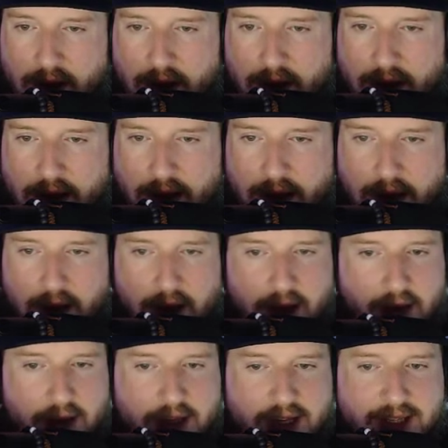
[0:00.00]

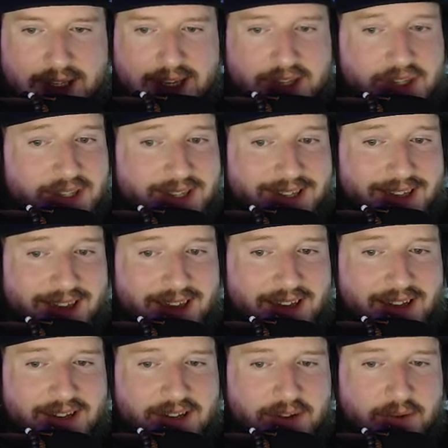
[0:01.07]
Uh, concession
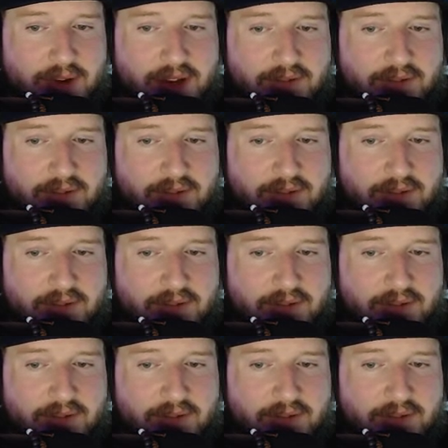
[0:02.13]
stand, create a